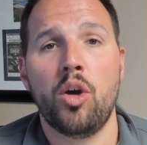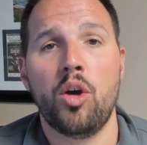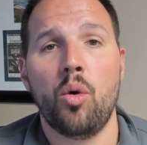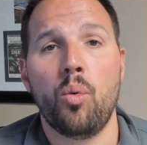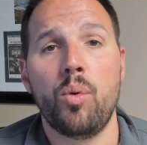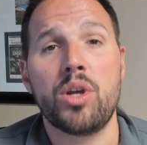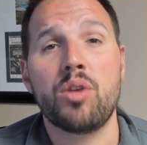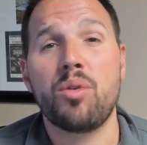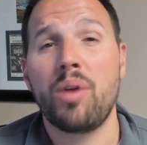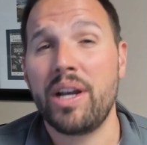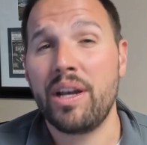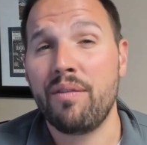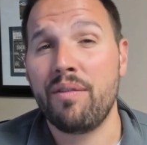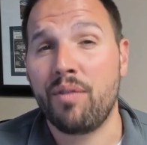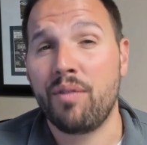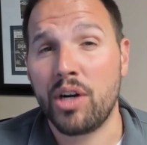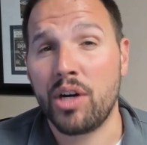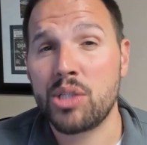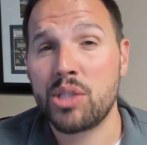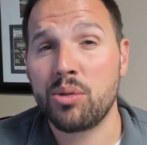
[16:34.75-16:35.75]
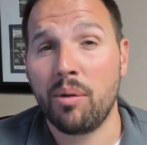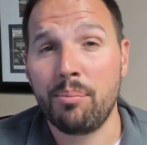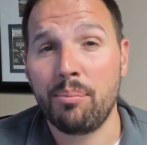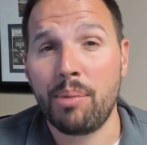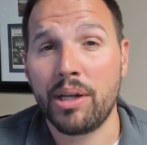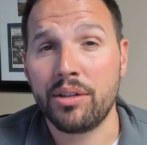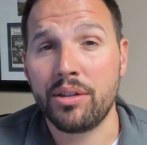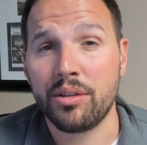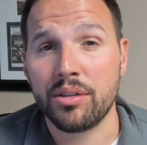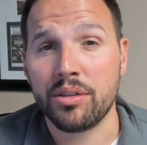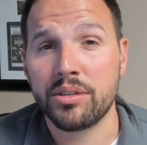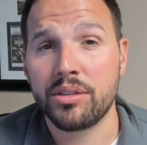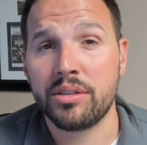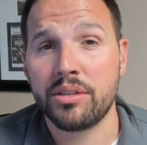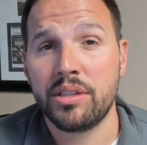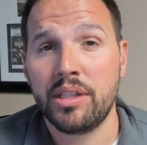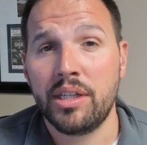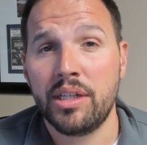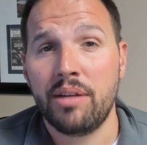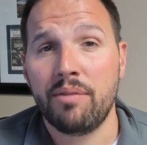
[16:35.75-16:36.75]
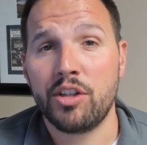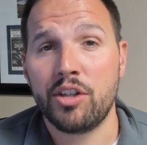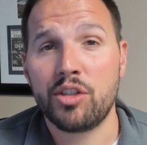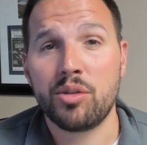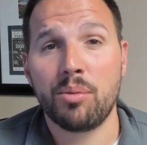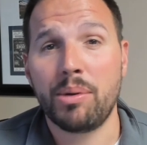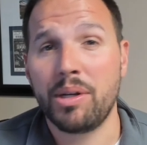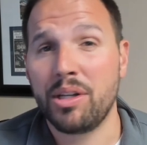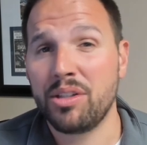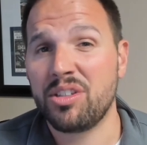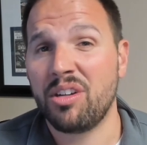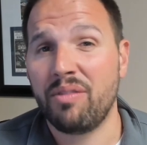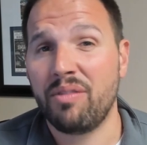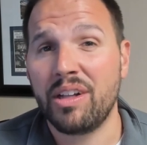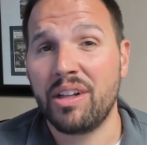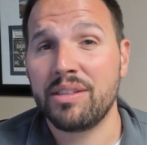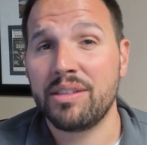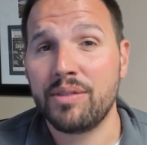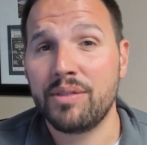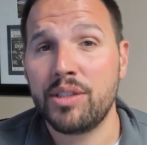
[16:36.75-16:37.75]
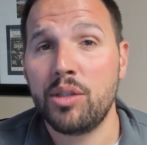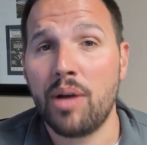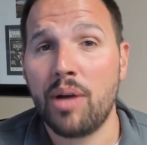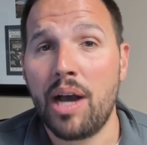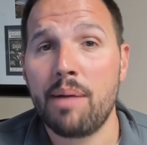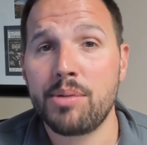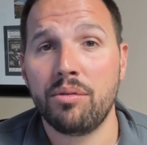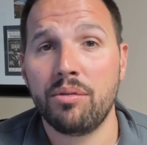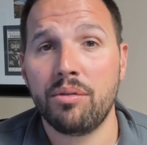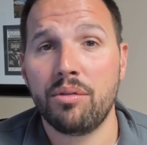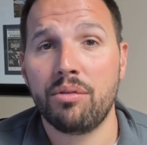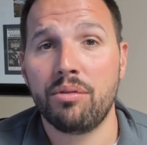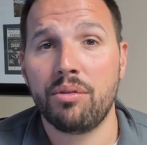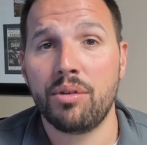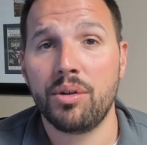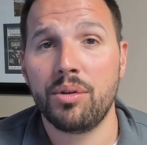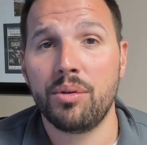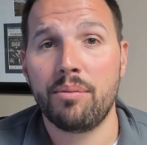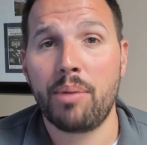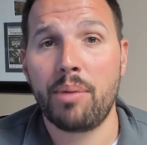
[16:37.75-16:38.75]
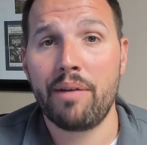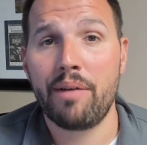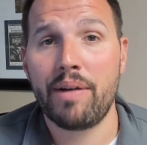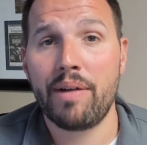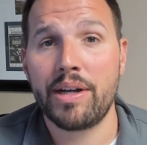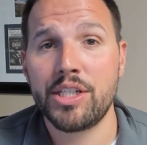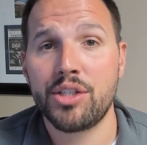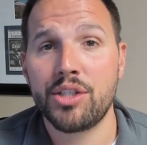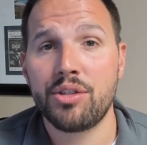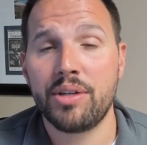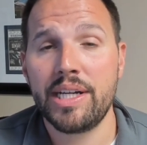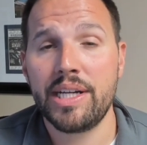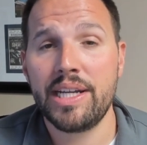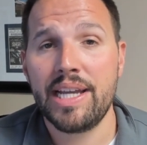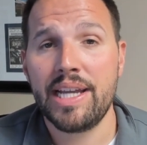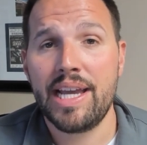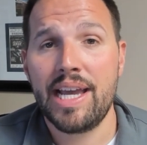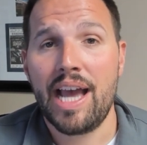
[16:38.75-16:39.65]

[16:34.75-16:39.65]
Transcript: We created virtual bundles. Virtual bundles are relatively new through Brand Registry.